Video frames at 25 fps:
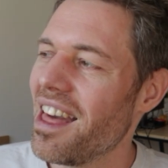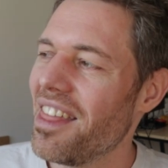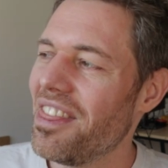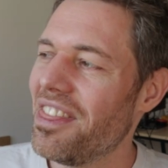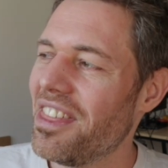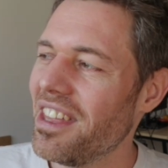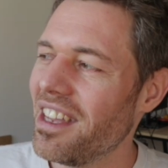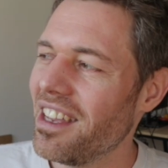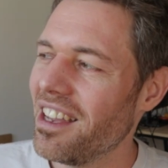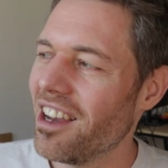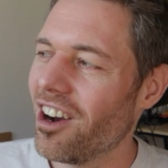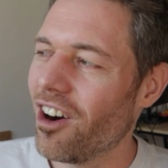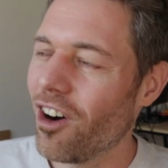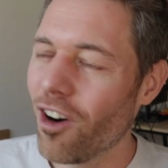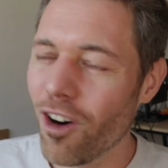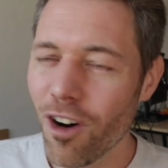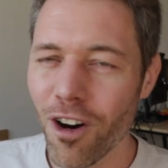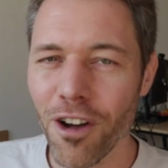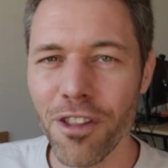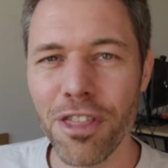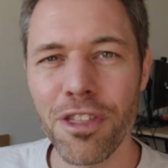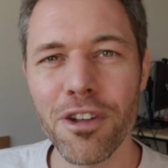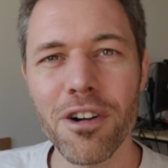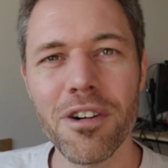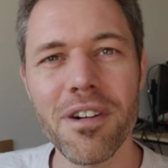The
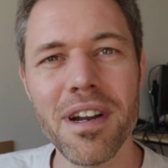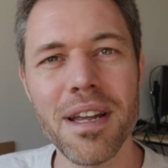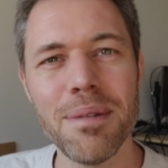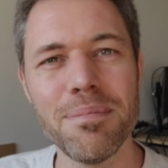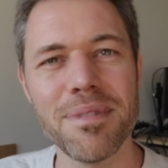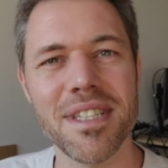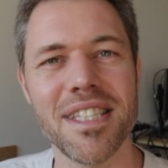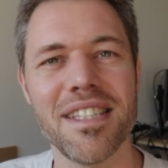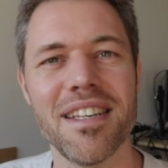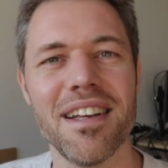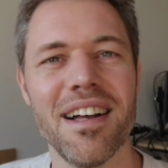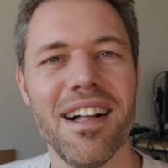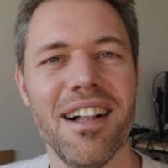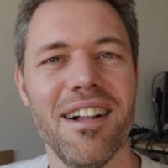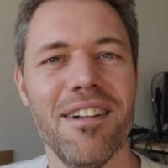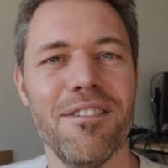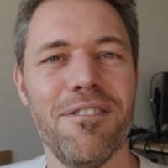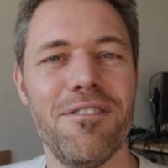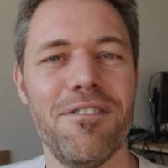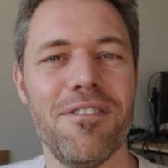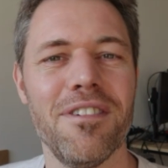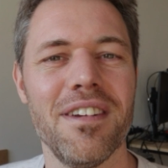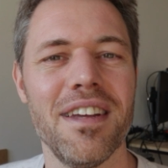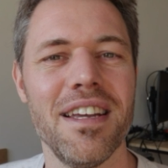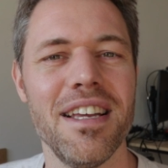author
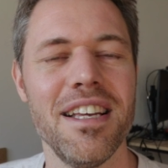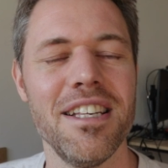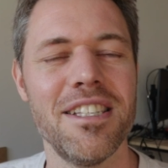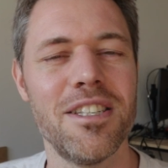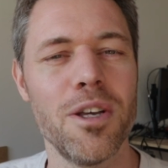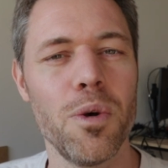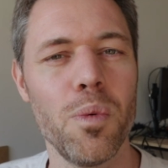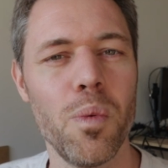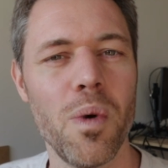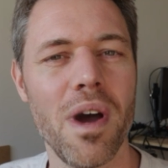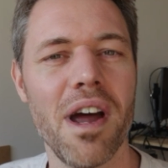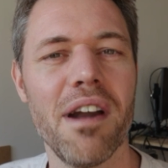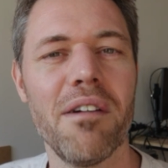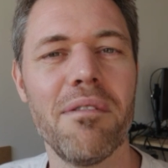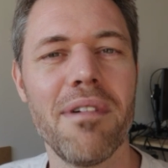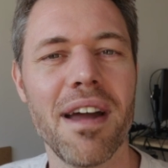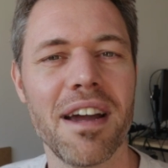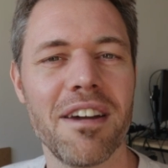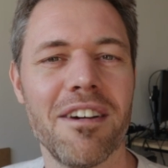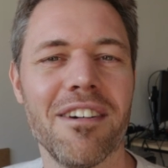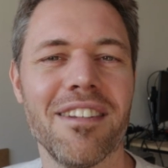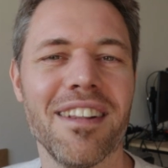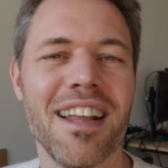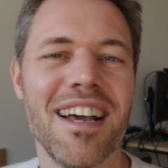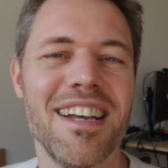himself is a
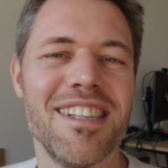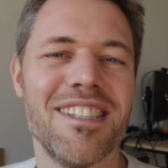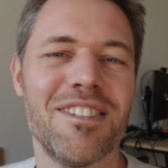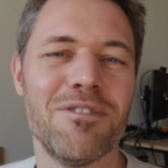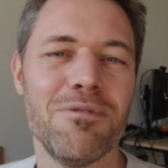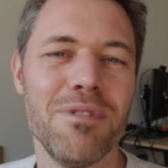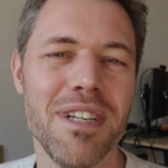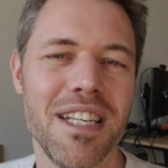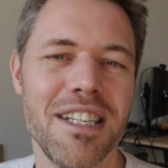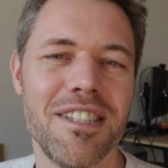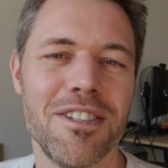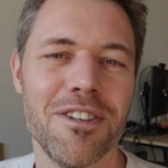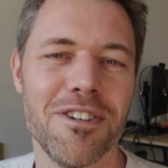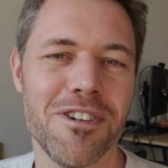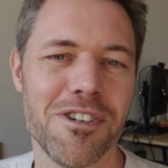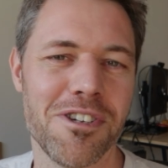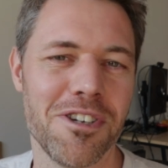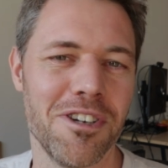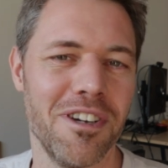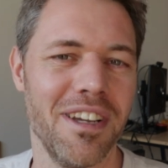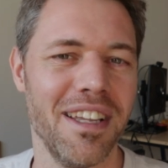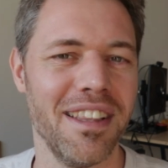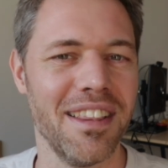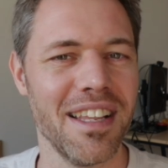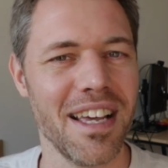well-recognized
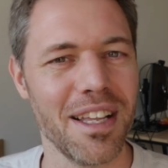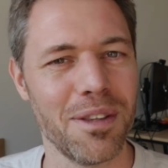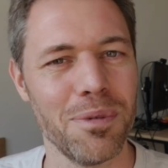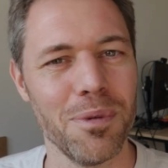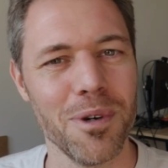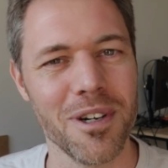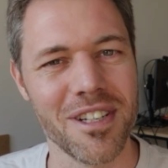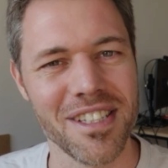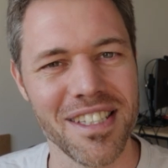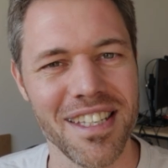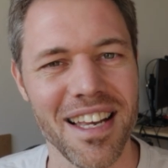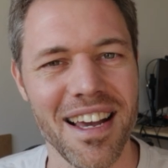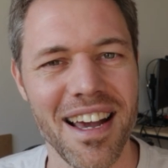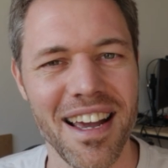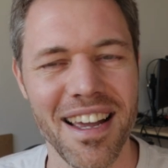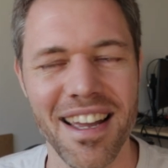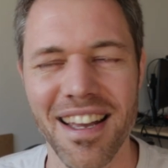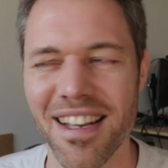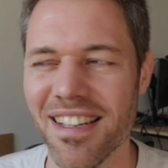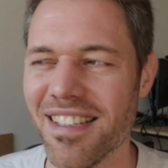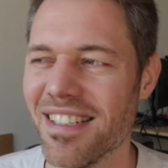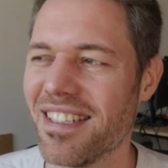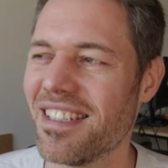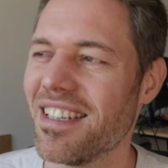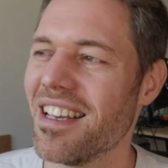researcher in network
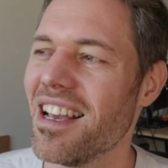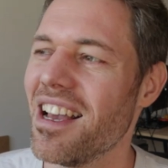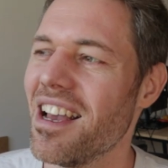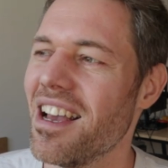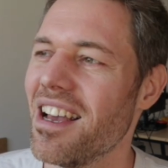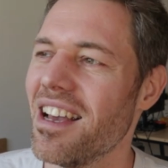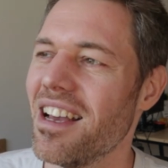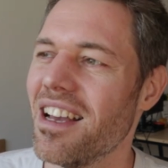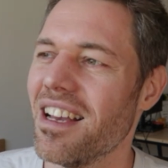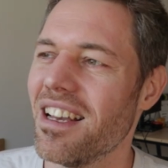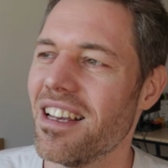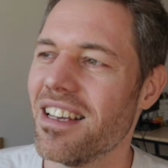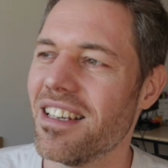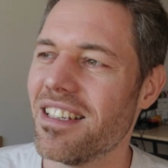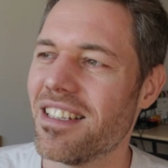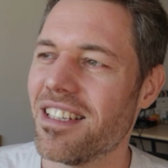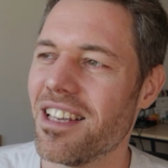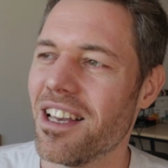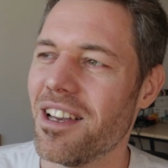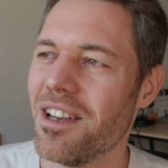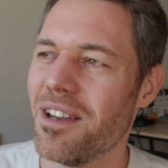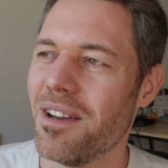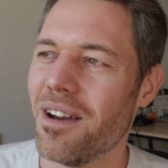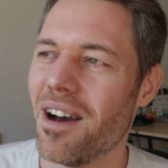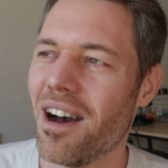science,
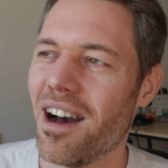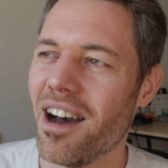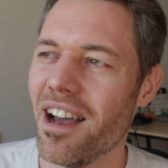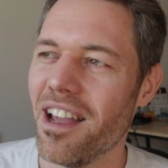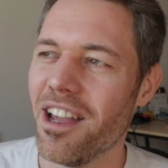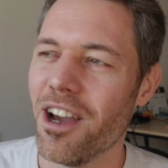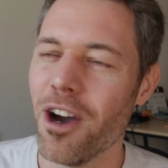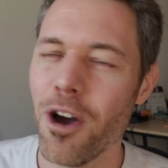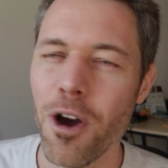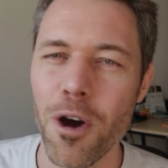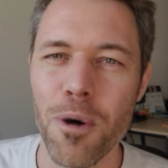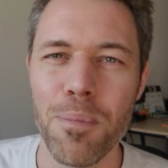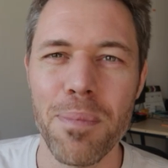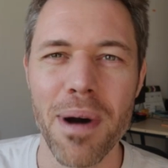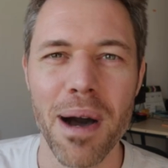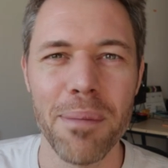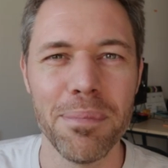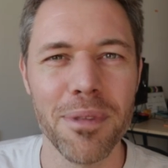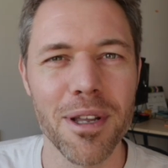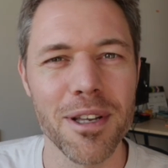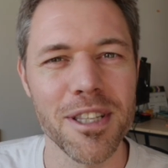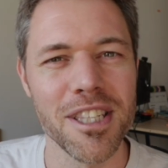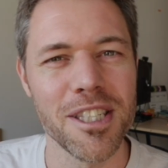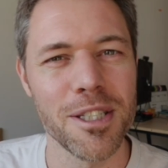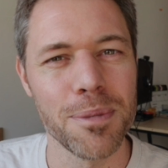so I hope
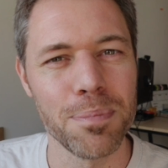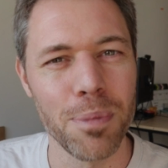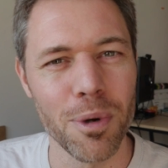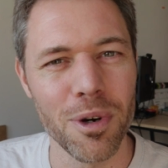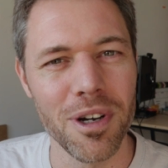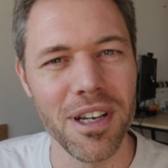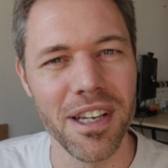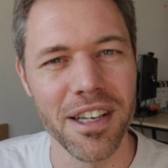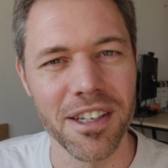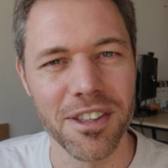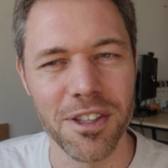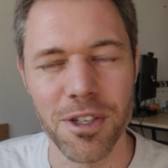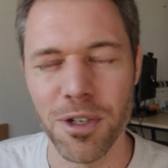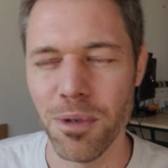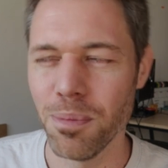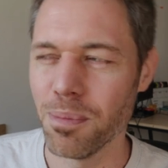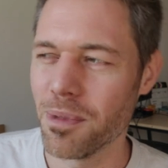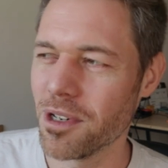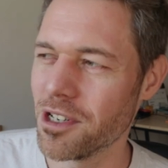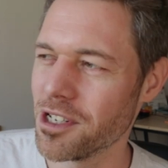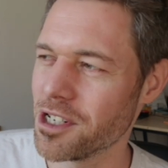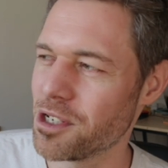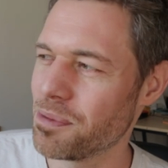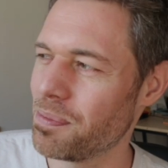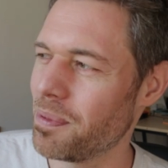I'm not spoiling too
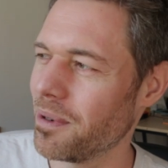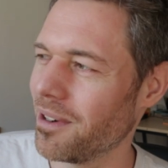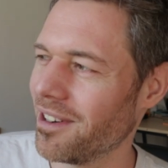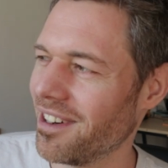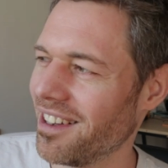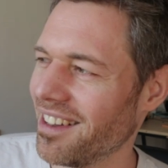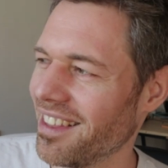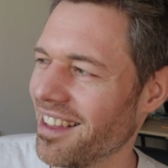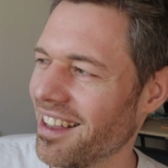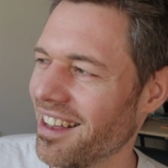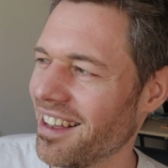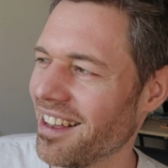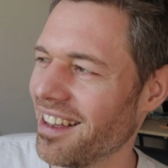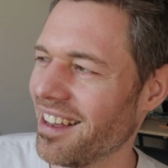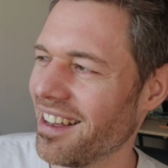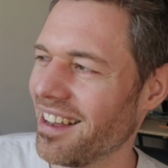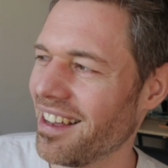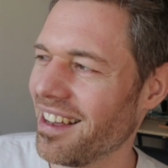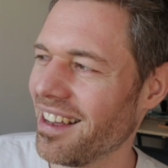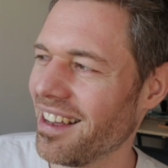much, but